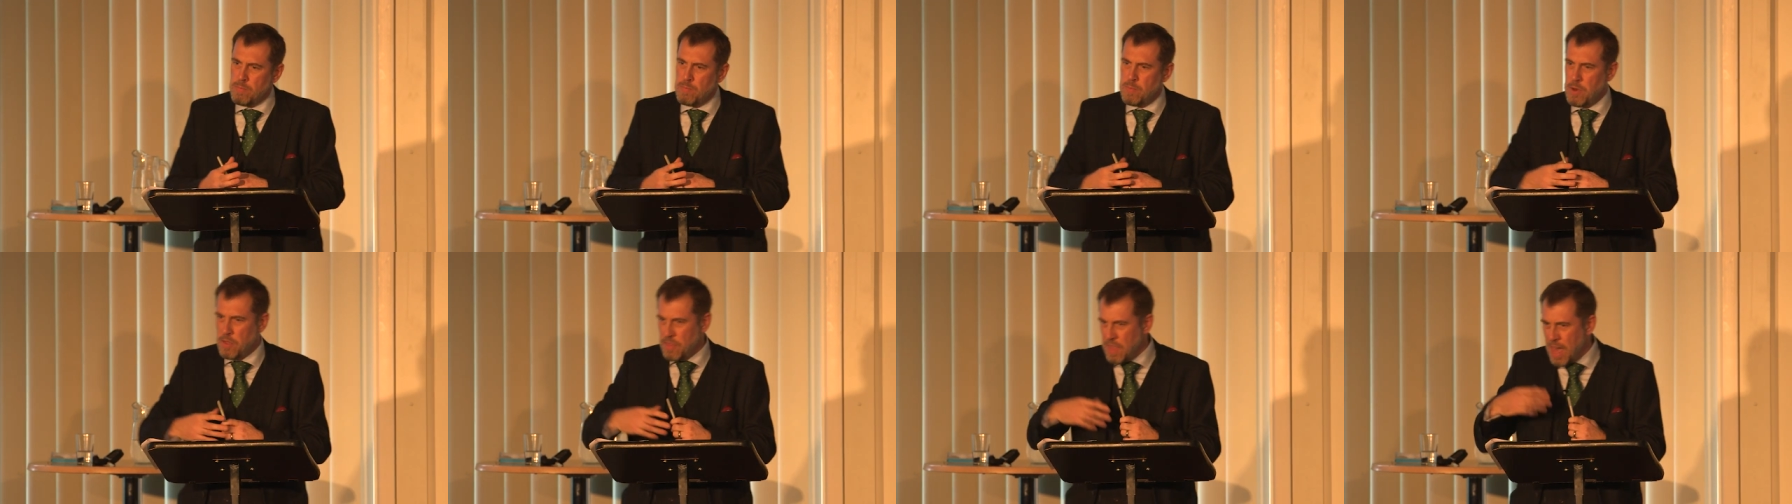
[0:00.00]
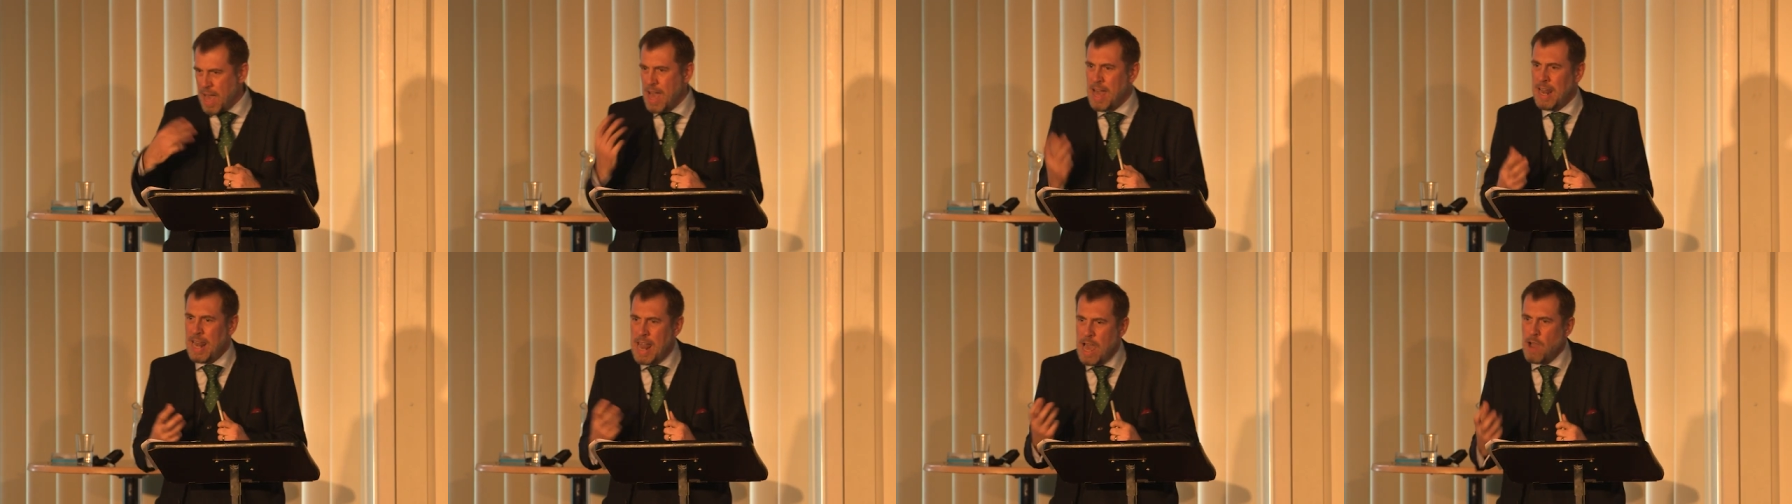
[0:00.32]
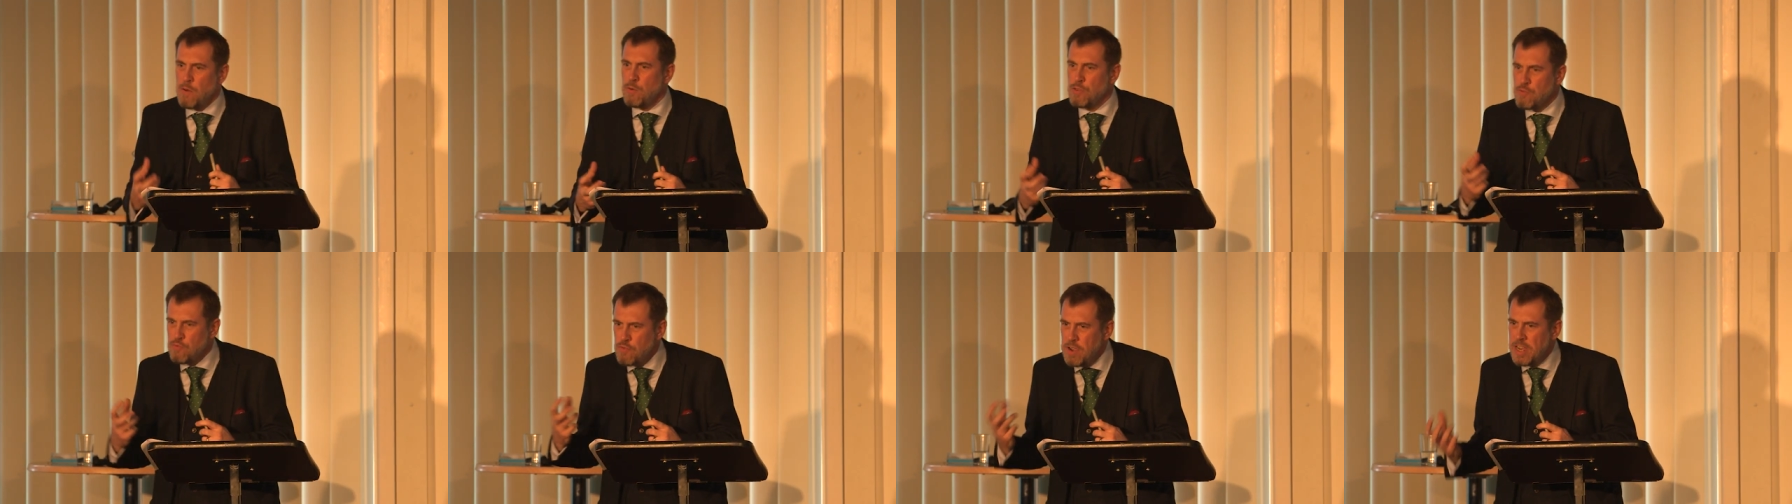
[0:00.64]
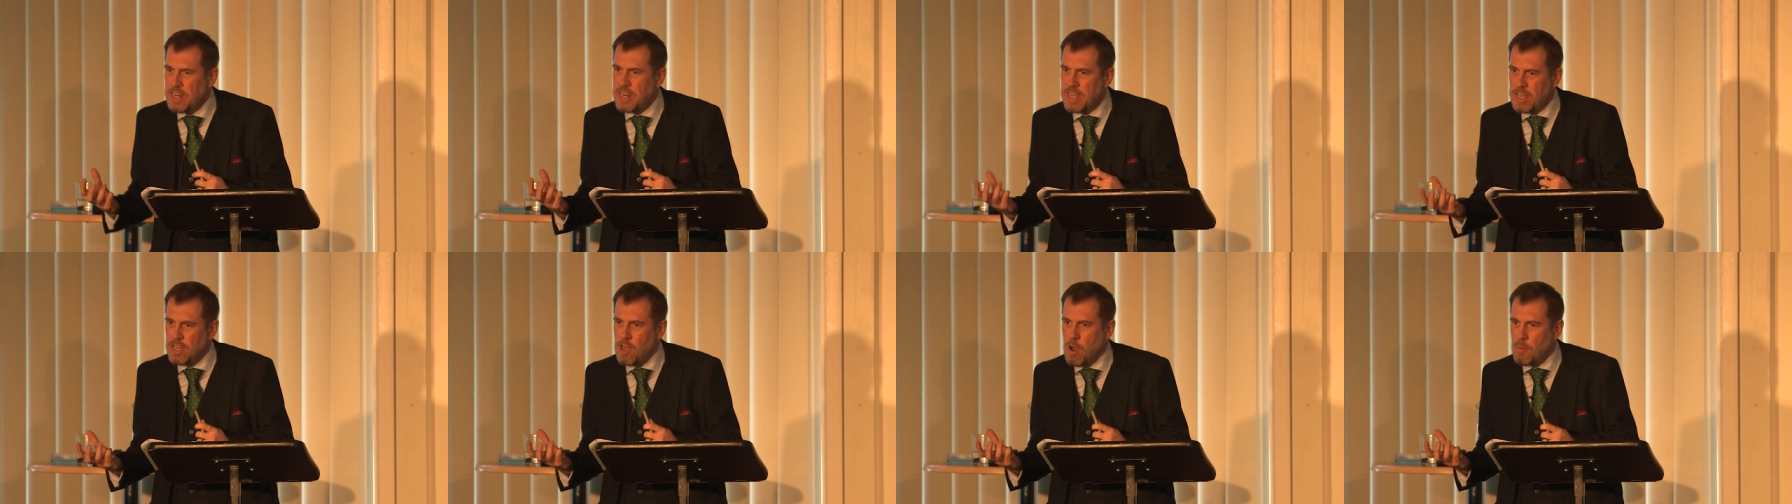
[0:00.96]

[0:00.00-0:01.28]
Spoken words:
but that allows reading